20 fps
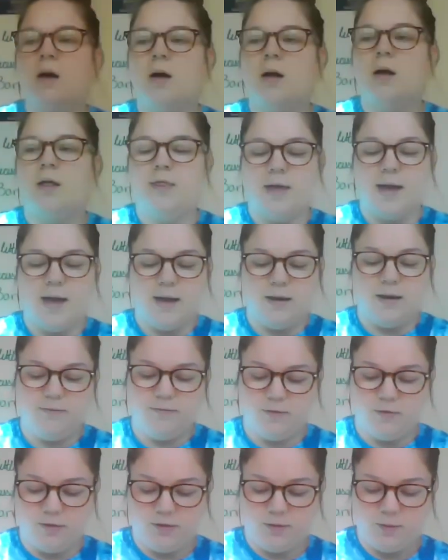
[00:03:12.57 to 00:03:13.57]
Then, of
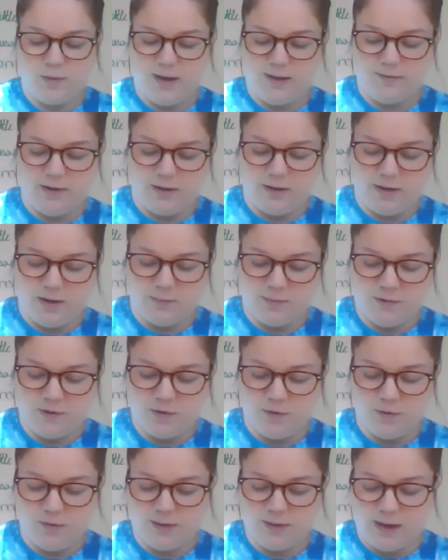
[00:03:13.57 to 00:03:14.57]
course, we have our
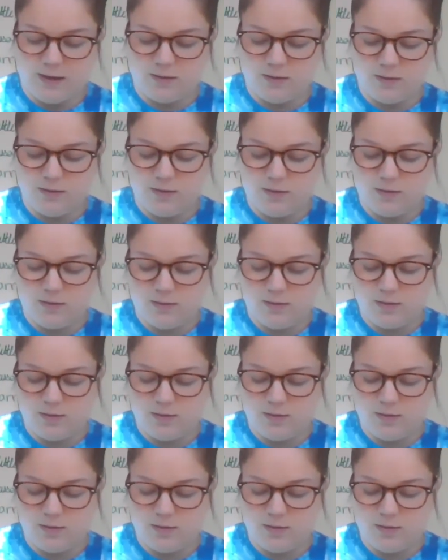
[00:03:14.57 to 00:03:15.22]
obtuse angle.